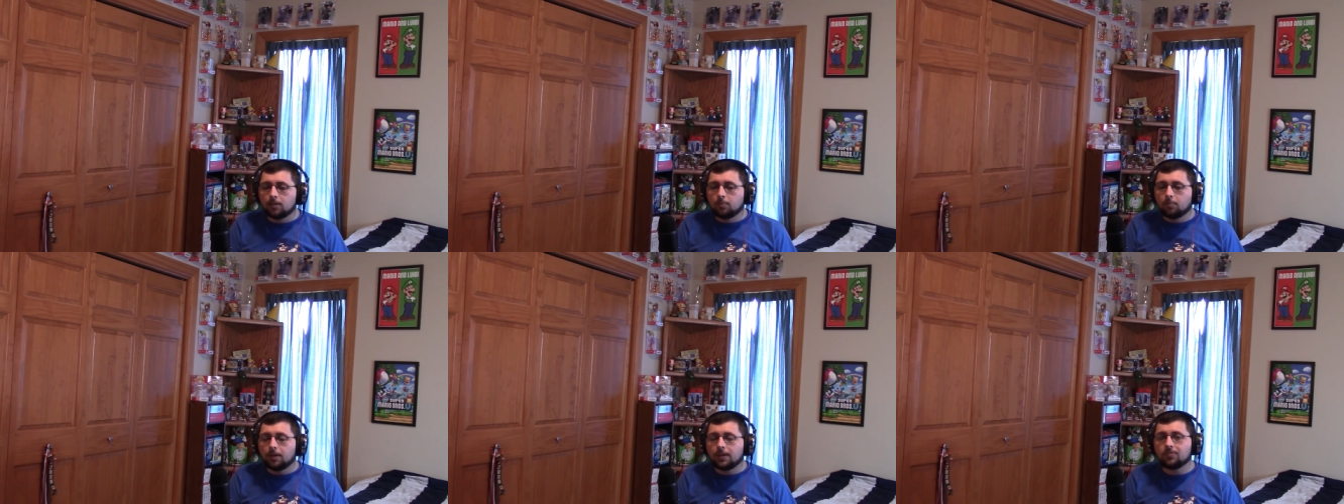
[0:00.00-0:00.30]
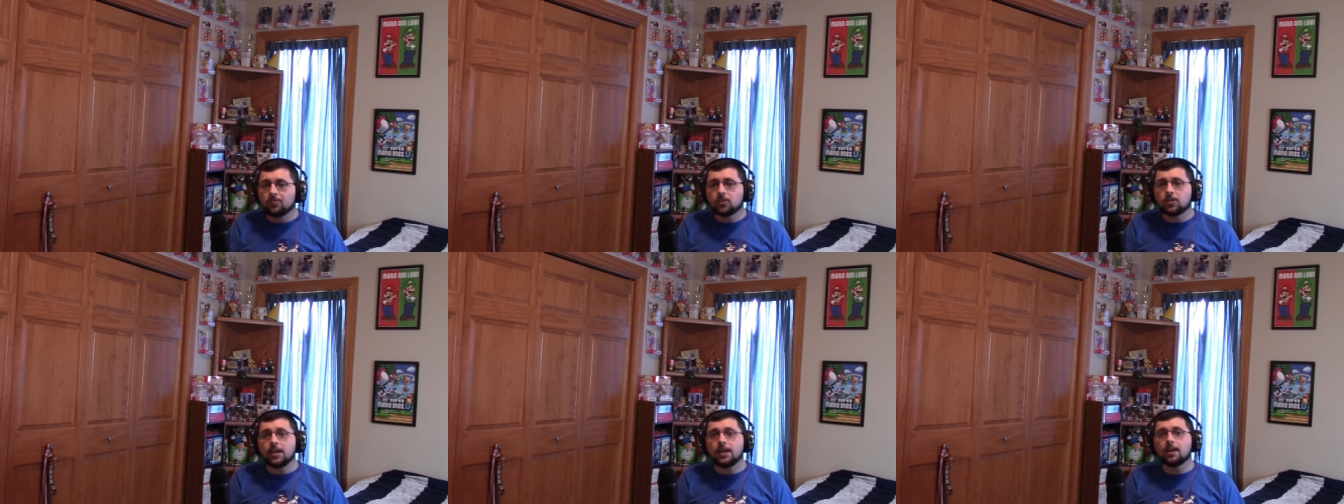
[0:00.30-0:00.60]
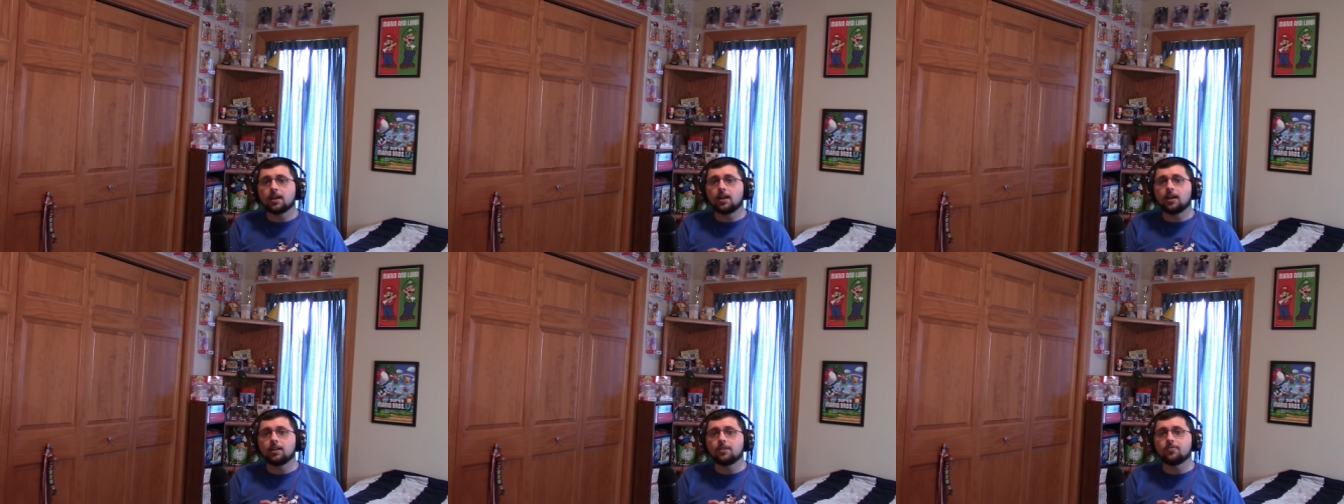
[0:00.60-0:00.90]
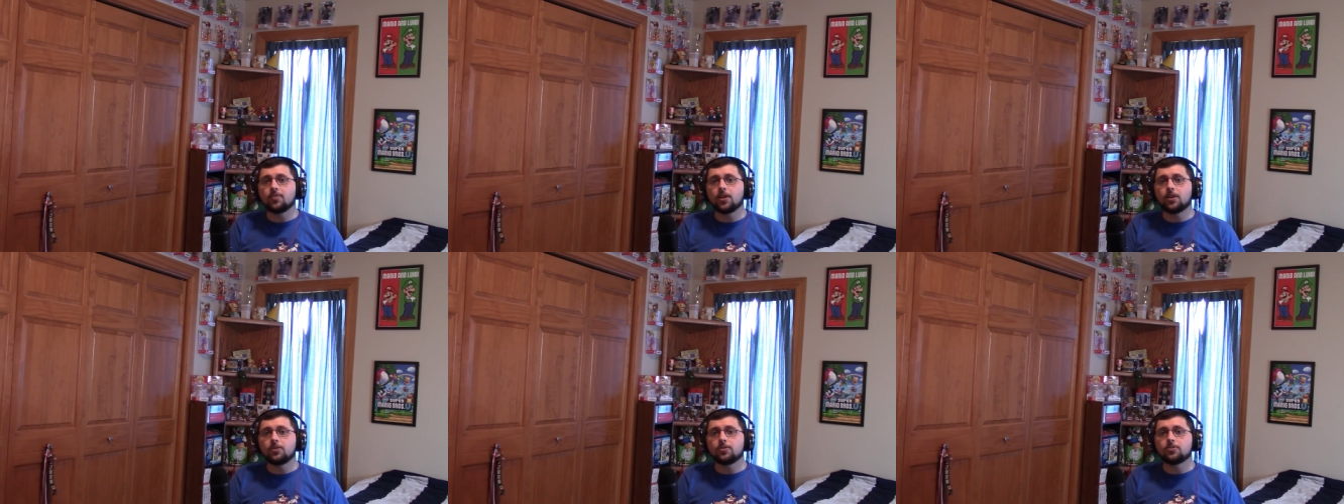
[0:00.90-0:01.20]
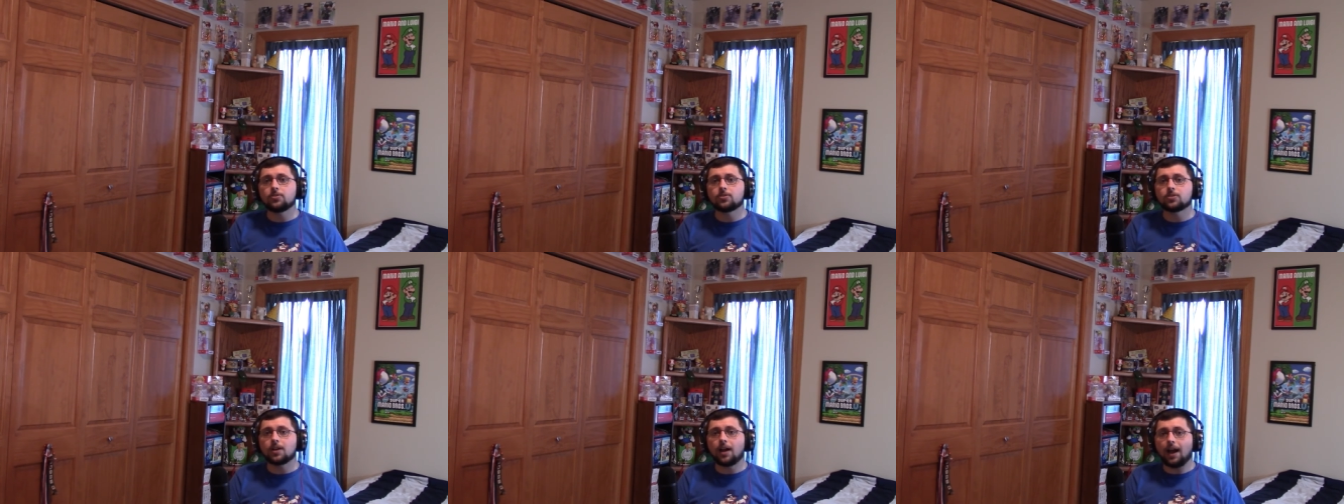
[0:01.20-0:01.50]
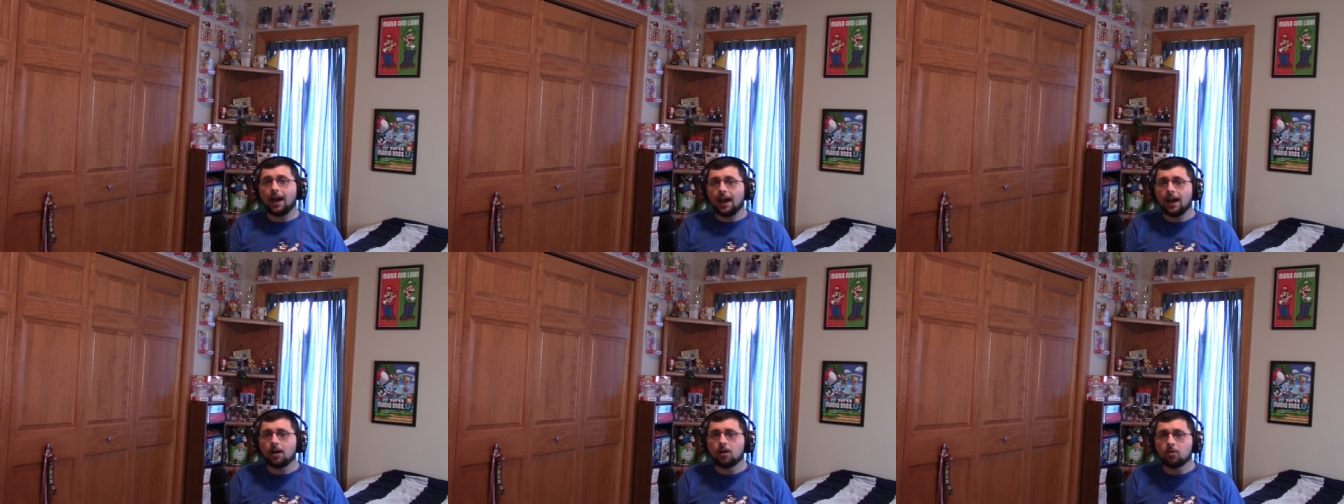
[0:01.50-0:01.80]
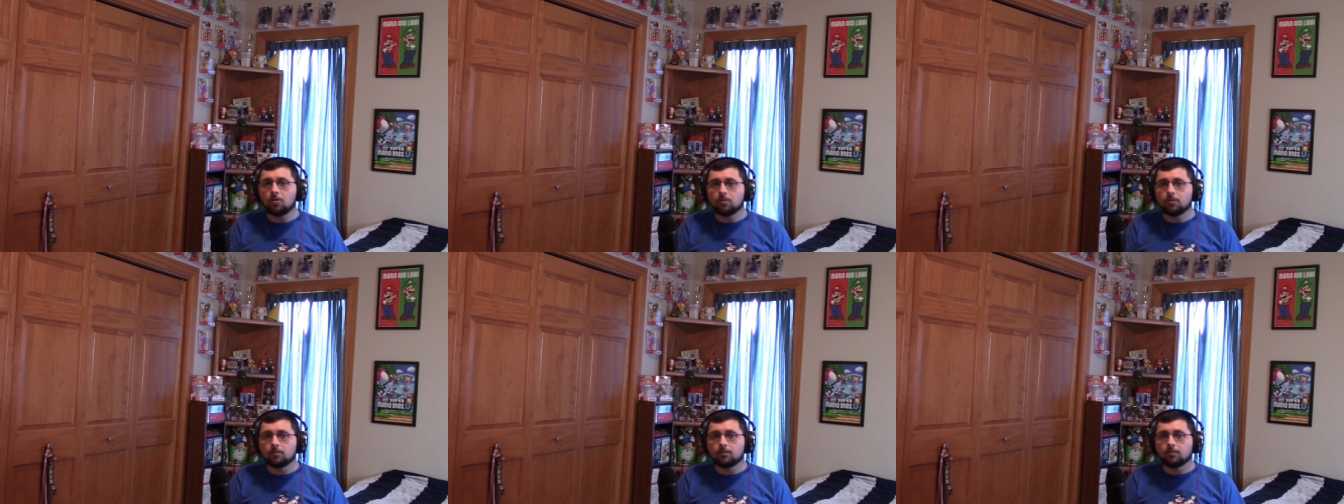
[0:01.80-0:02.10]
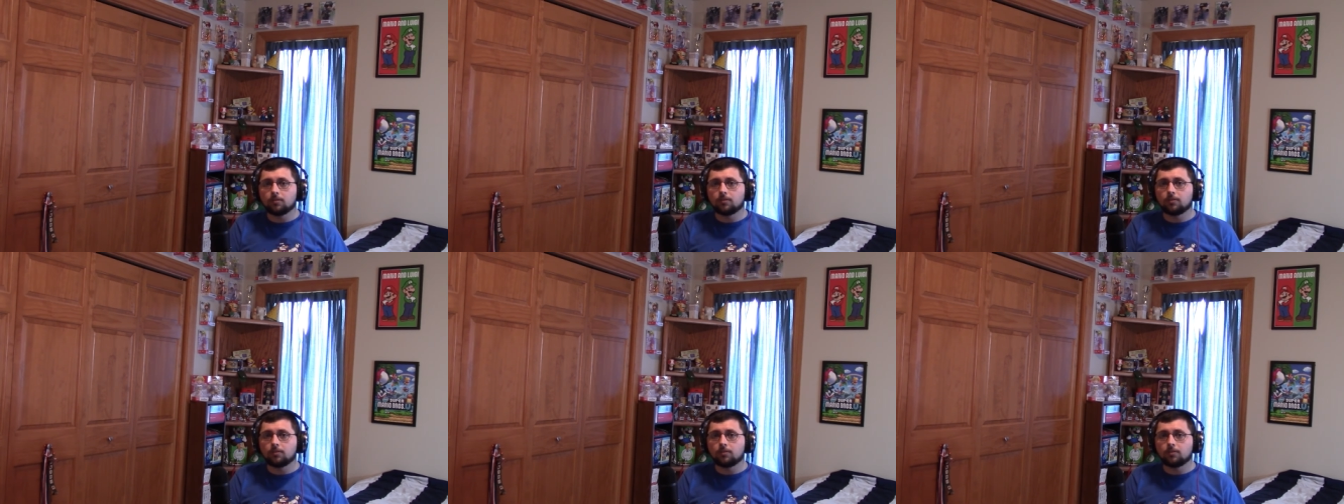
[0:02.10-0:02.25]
But if you take all of those out,